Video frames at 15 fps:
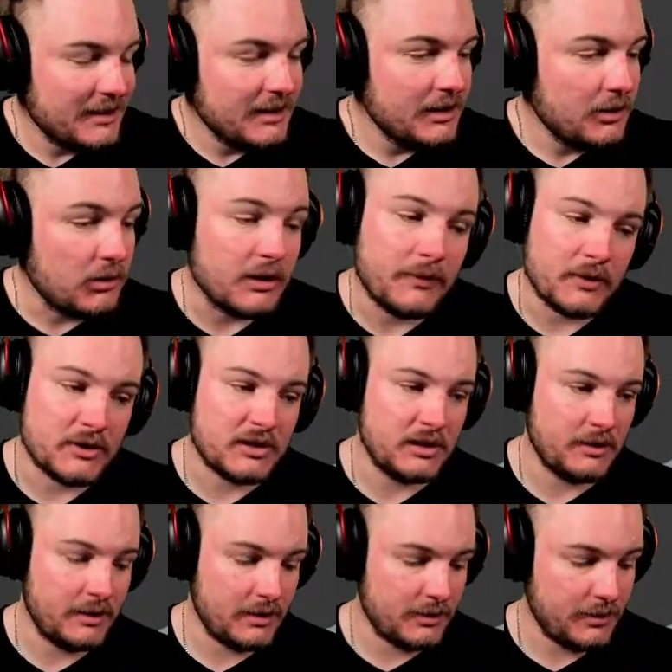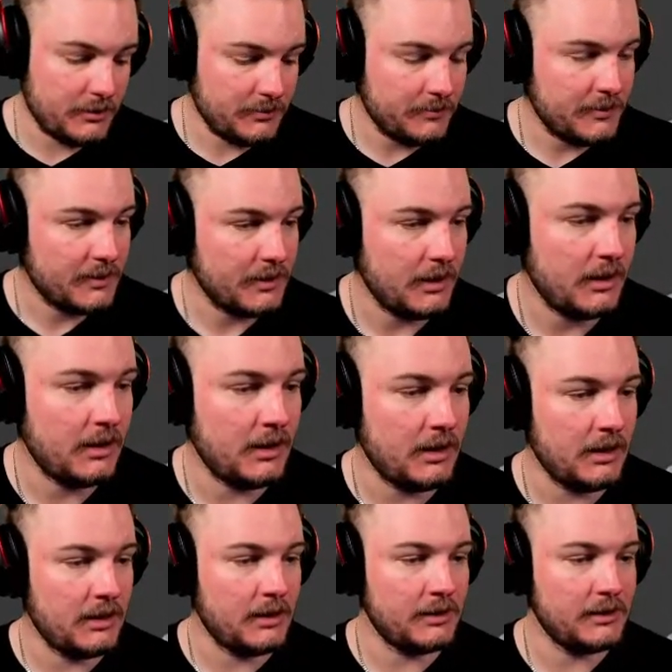Oh, if you're still there, though.
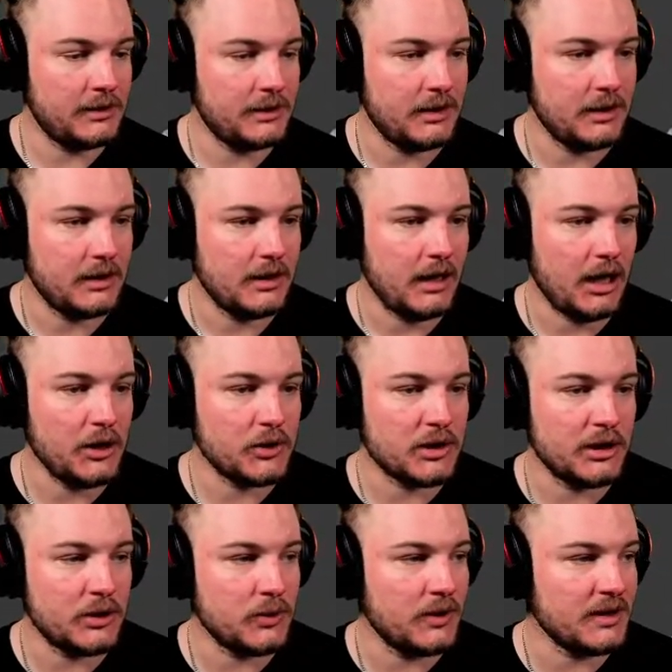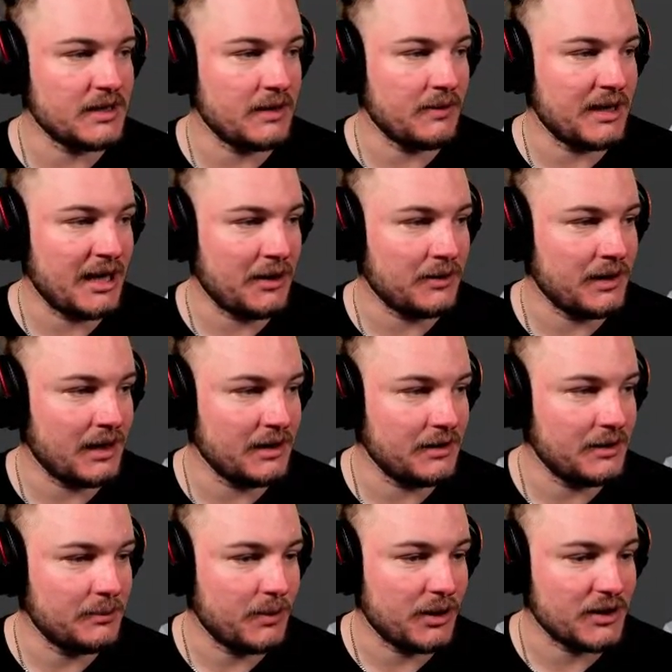I usually do this every now and then
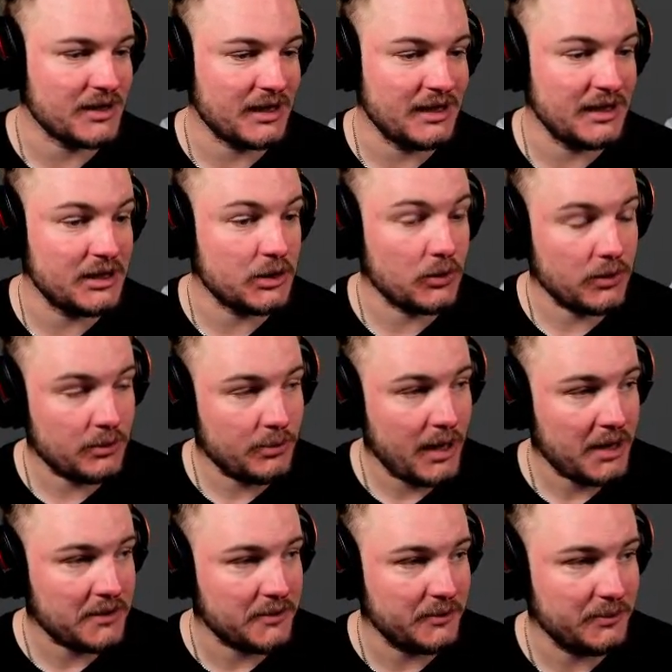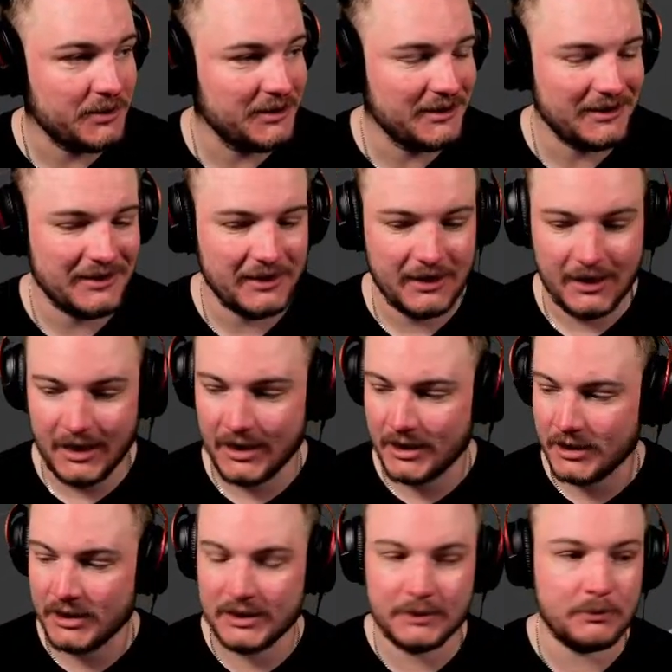because I need to go to the bathroom and I
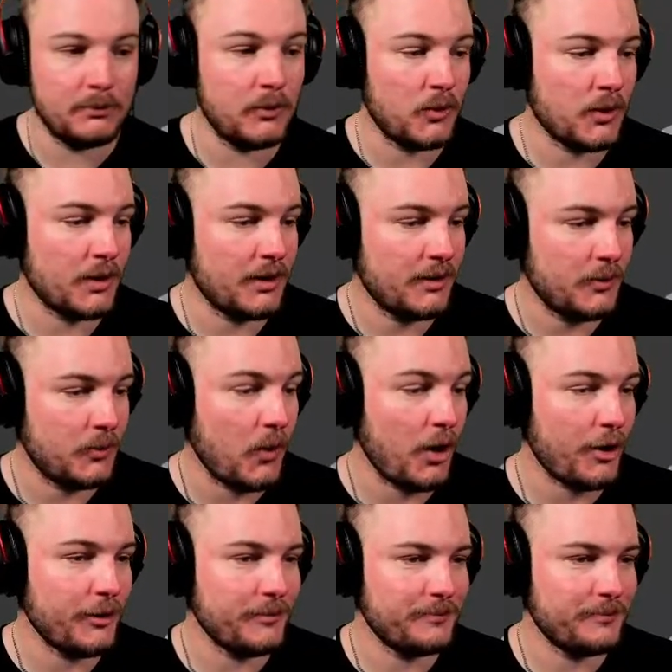need more water.